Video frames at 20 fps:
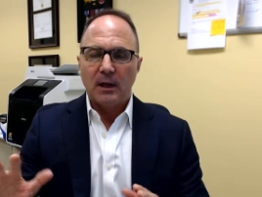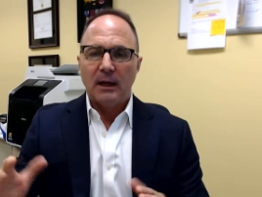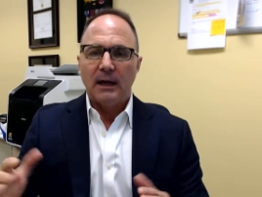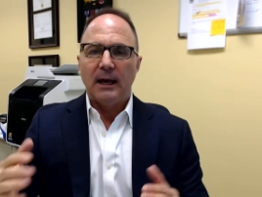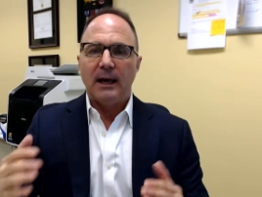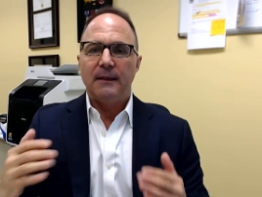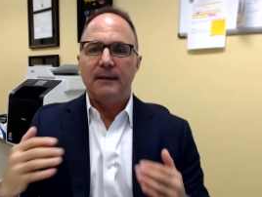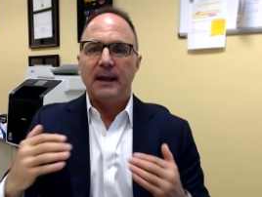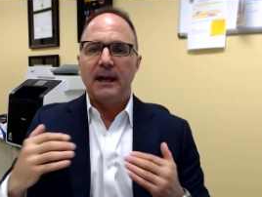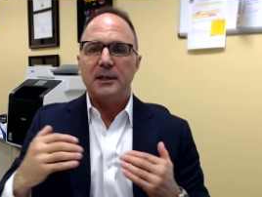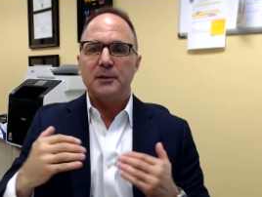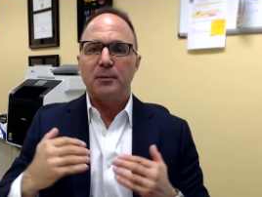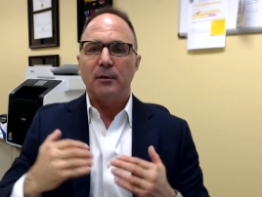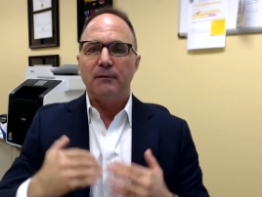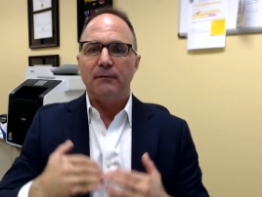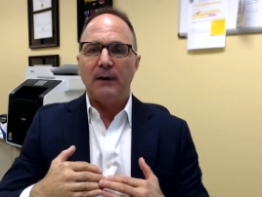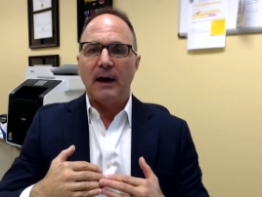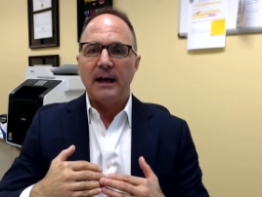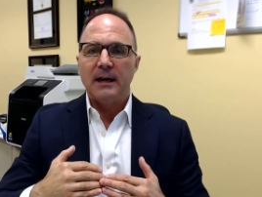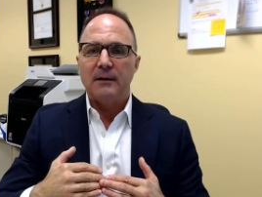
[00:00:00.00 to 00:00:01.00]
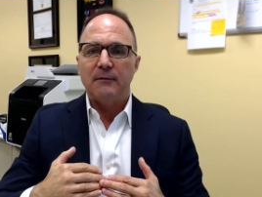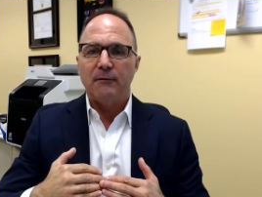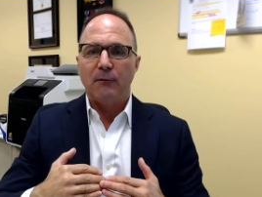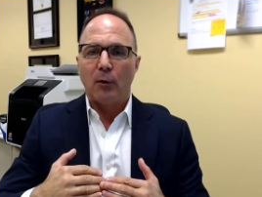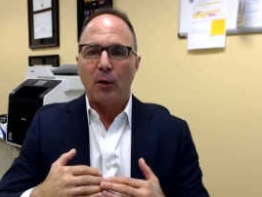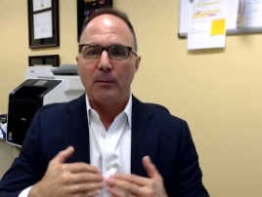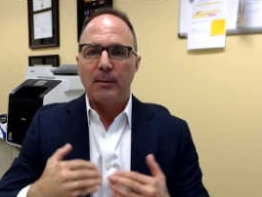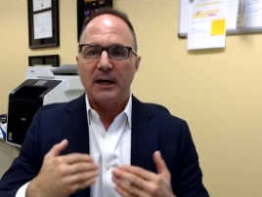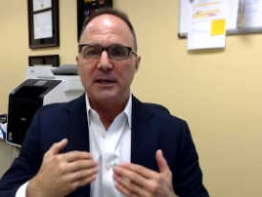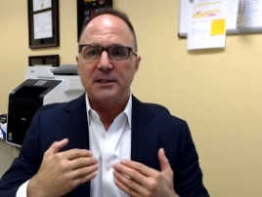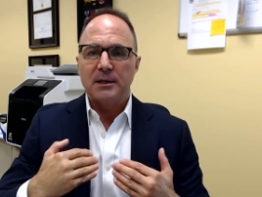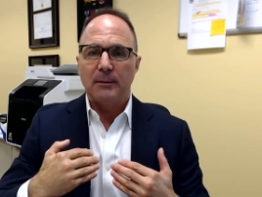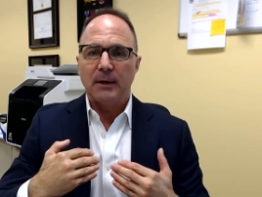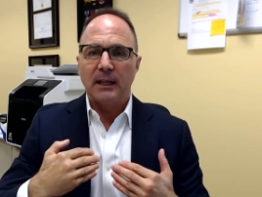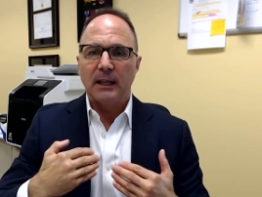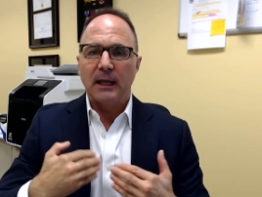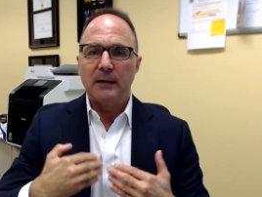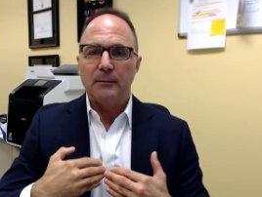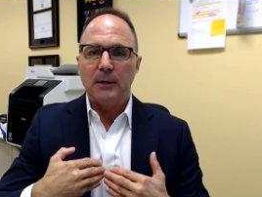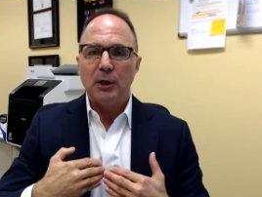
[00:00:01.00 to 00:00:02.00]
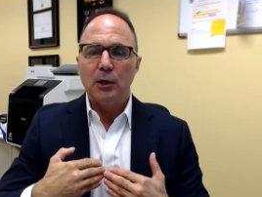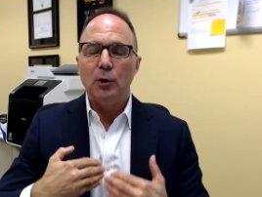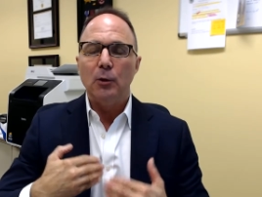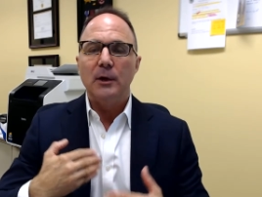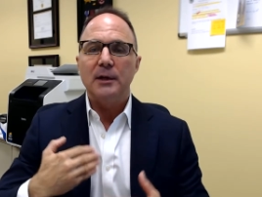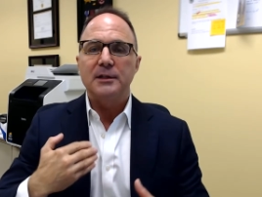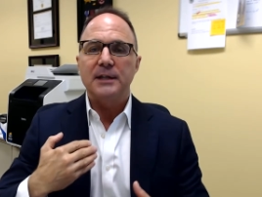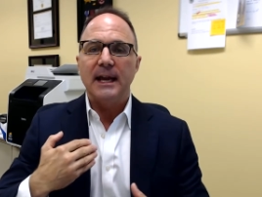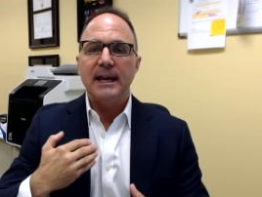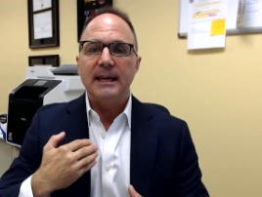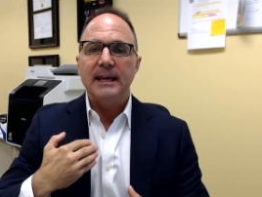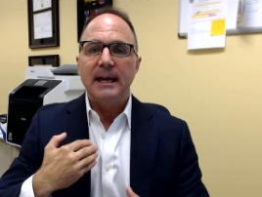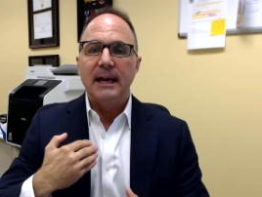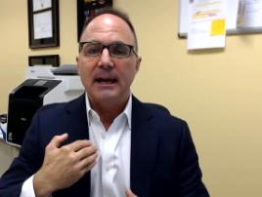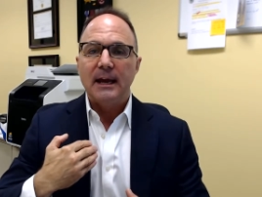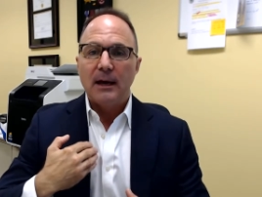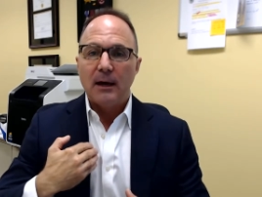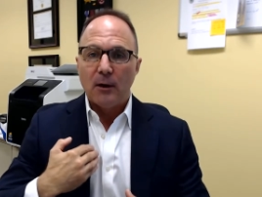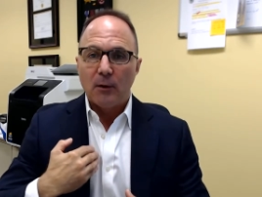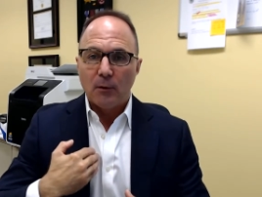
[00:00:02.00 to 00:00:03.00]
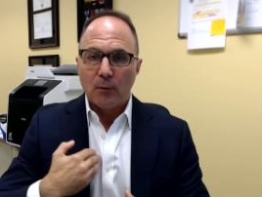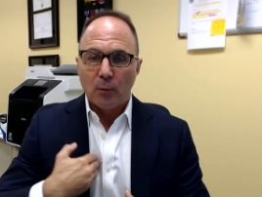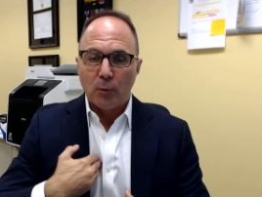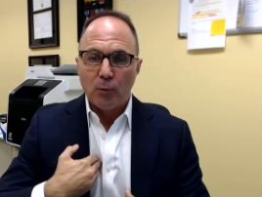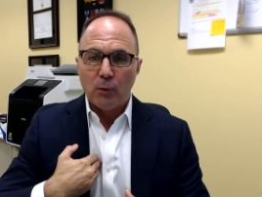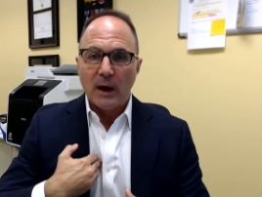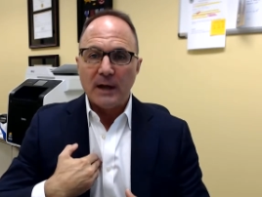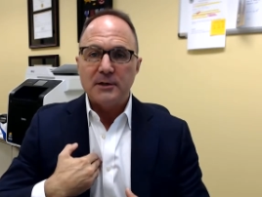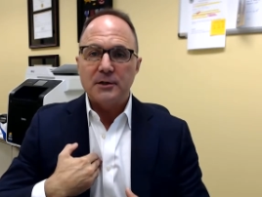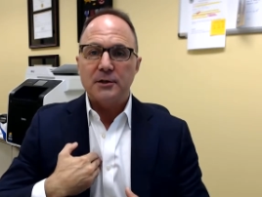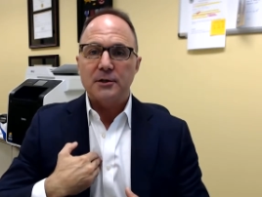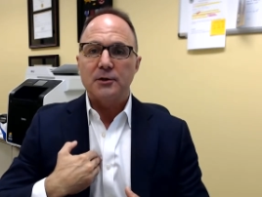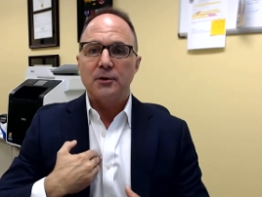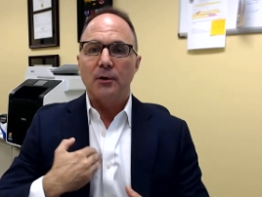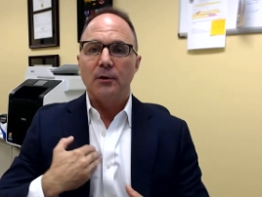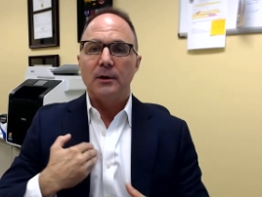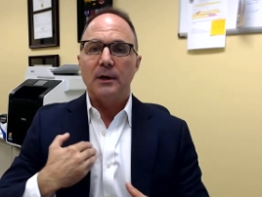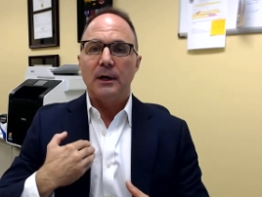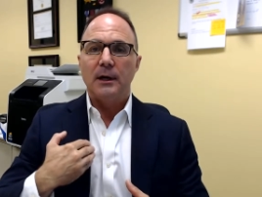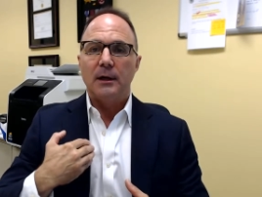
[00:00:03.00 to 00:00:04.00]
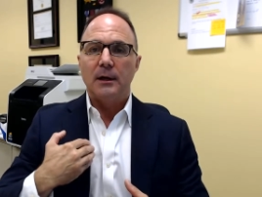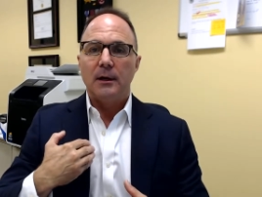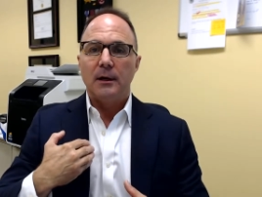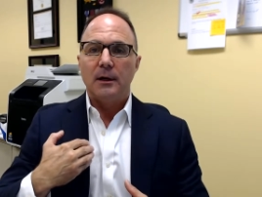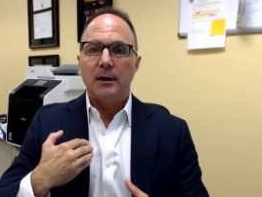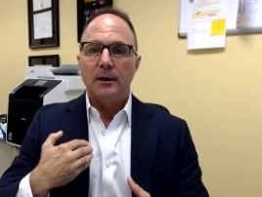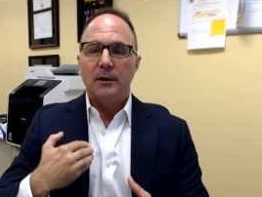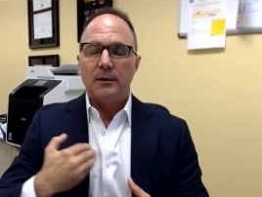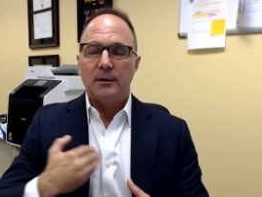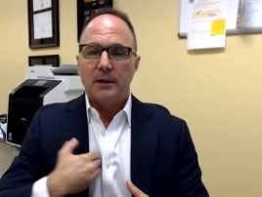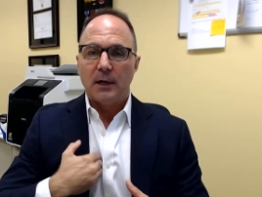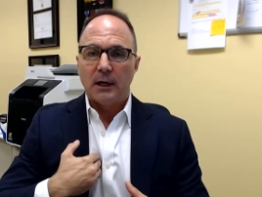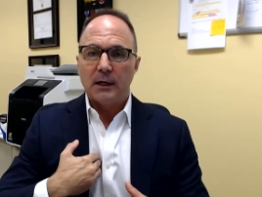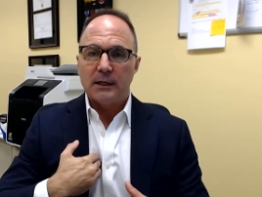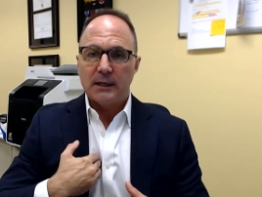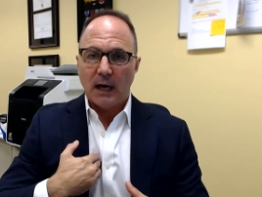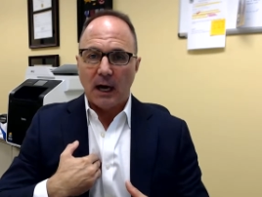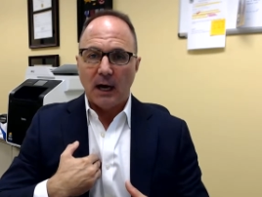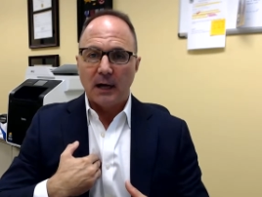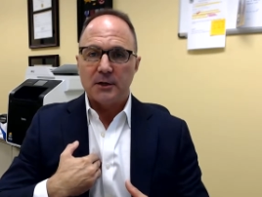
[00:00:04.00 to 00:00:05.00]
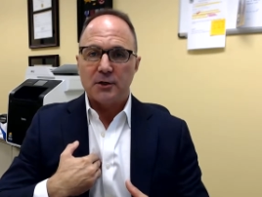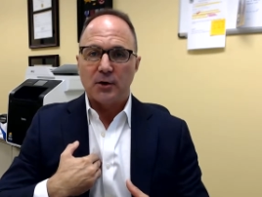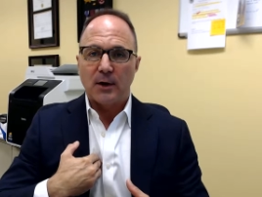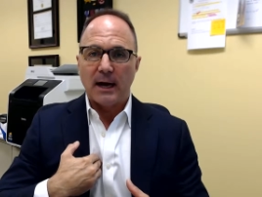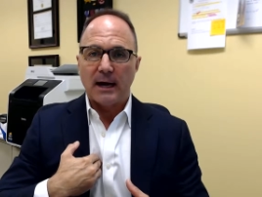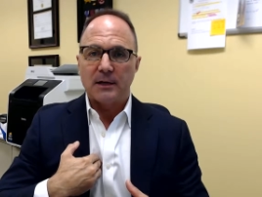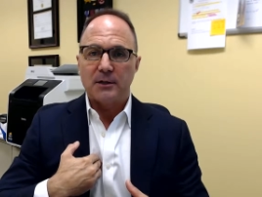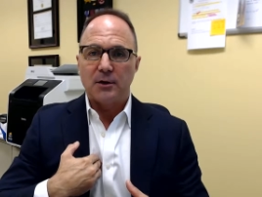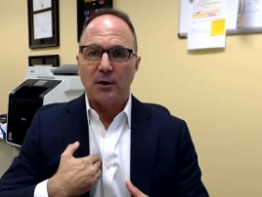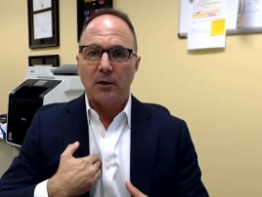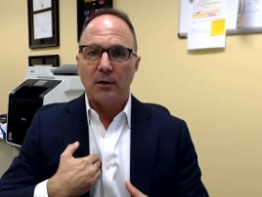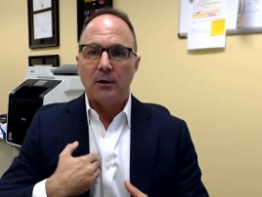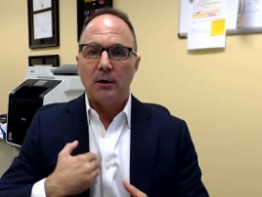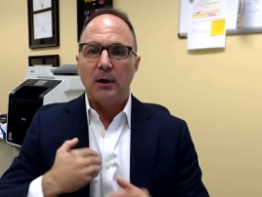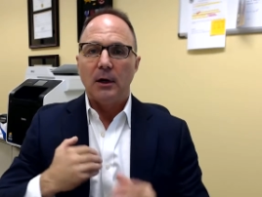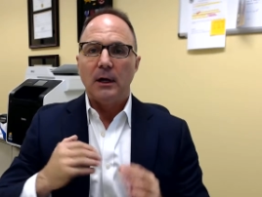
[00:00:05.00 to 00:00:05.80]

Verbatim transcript: And that's provided for by somebody like me who is a registered uh, contractor.